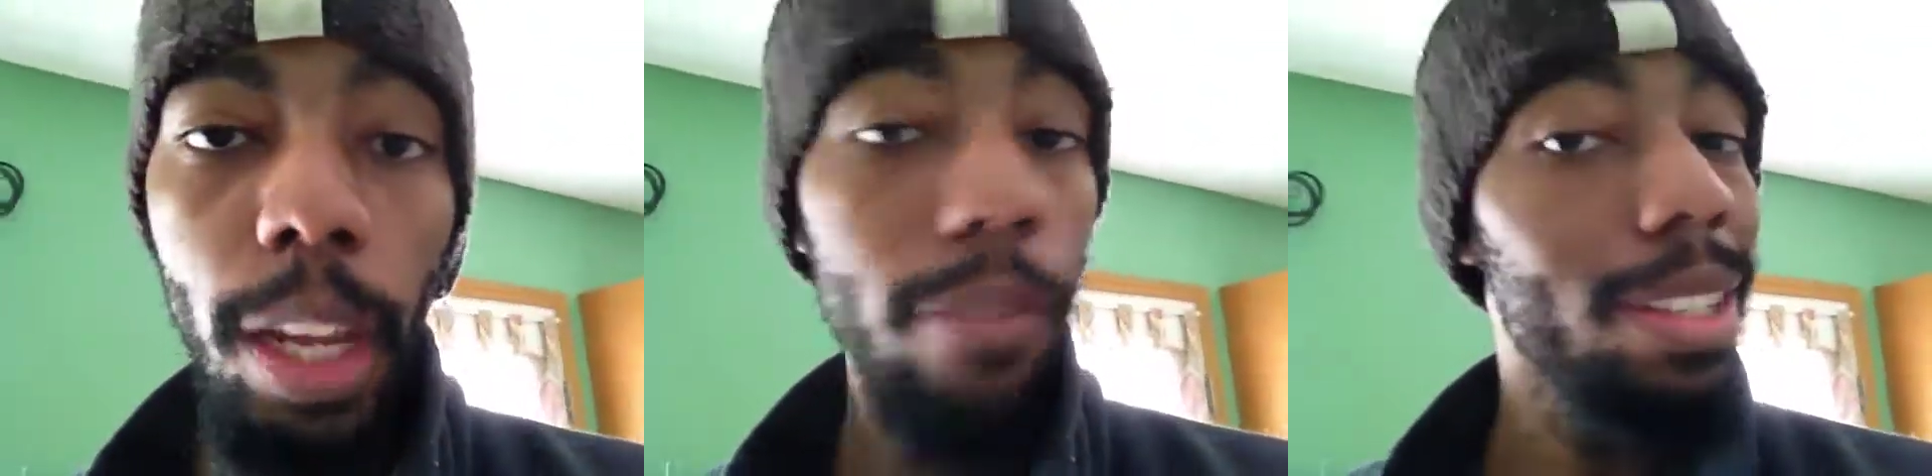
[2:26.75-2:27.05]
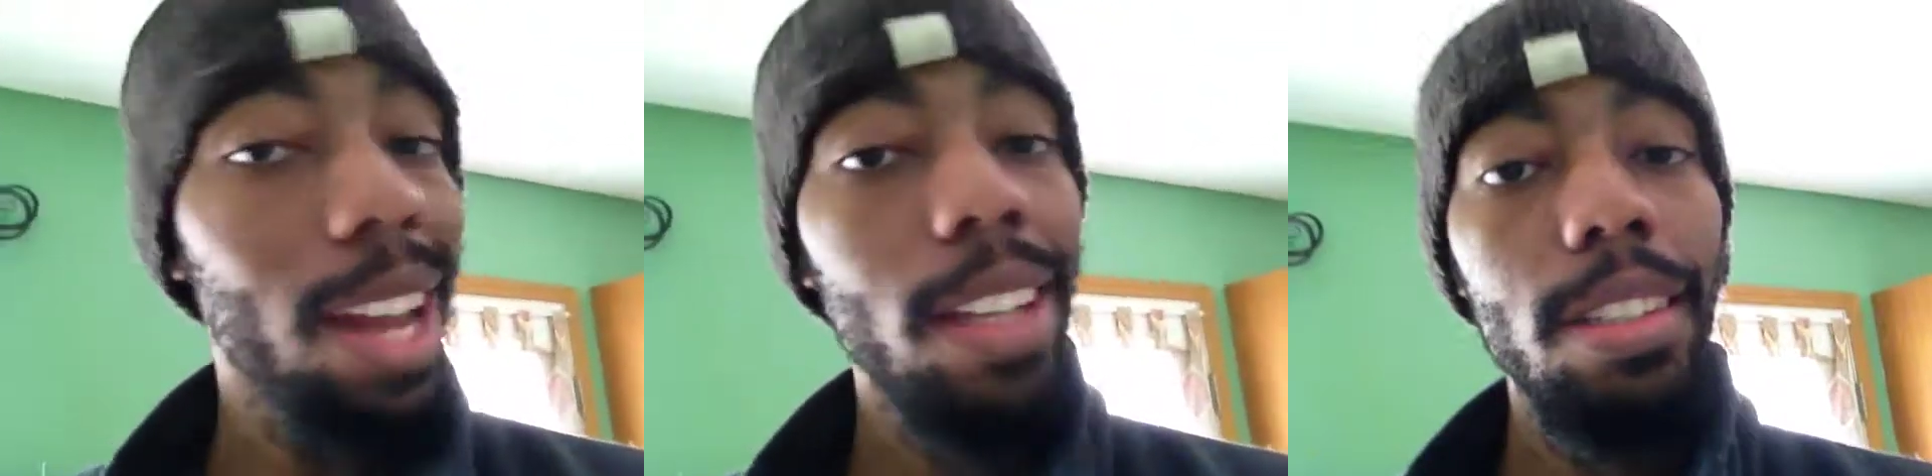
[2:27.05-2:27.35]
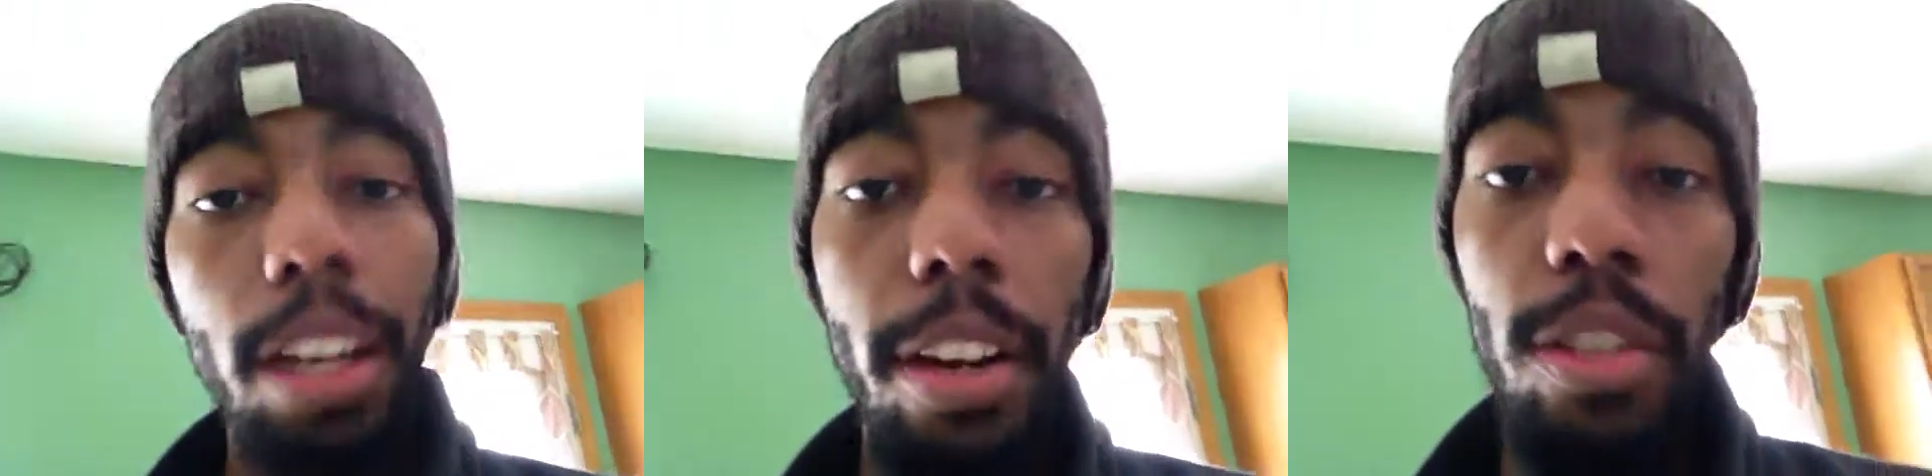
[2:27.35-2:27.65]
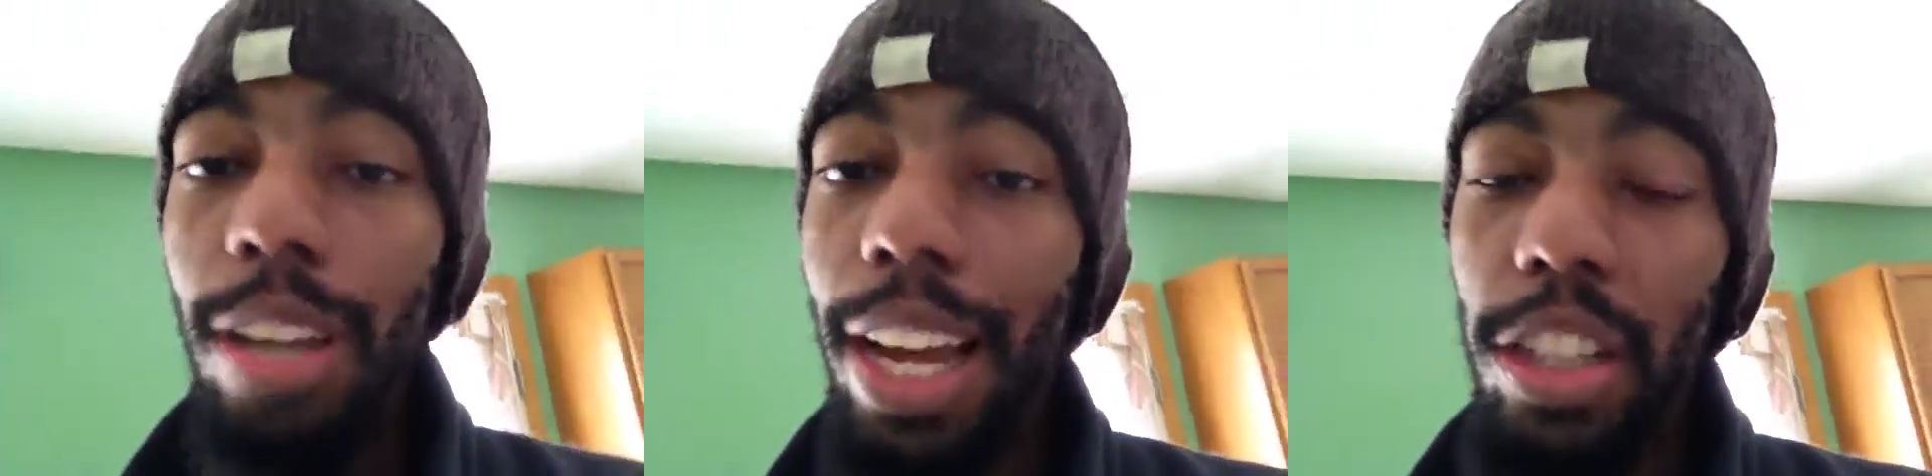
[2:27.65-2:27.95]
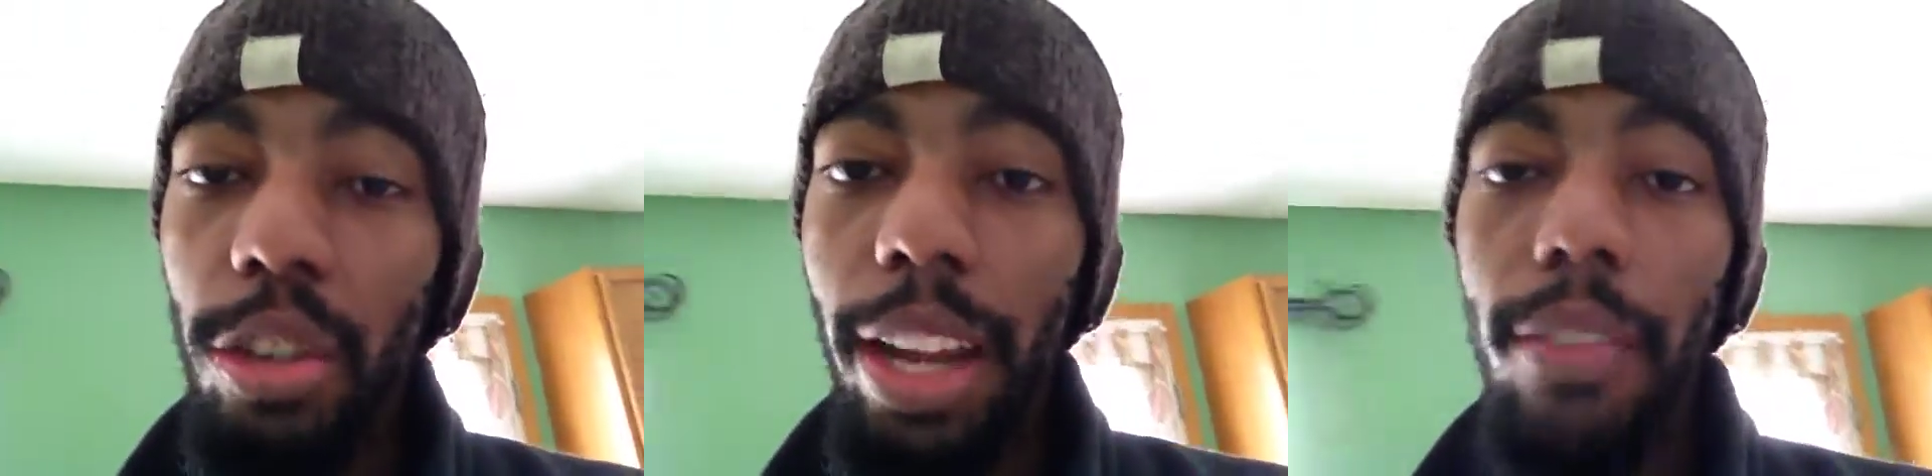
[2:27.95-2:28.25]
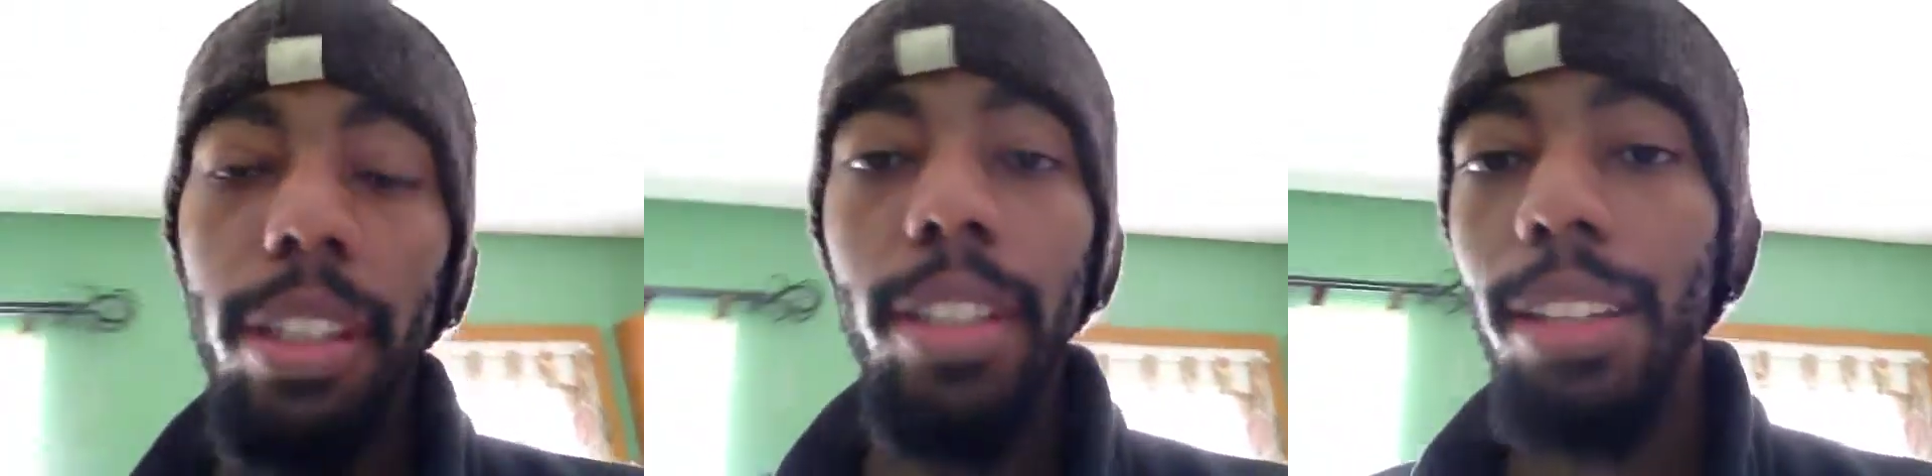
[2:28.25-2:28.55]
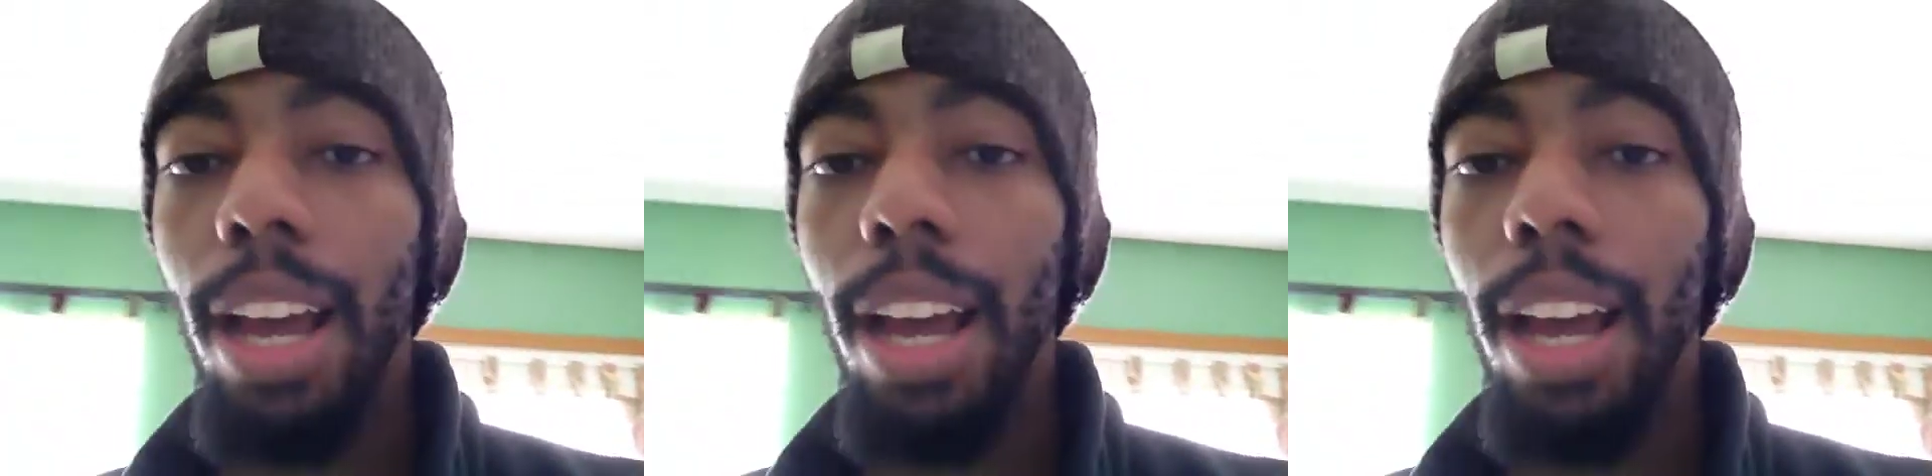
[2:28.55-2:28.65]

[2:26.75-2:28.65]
If it's not serious, you guys are trying to have a good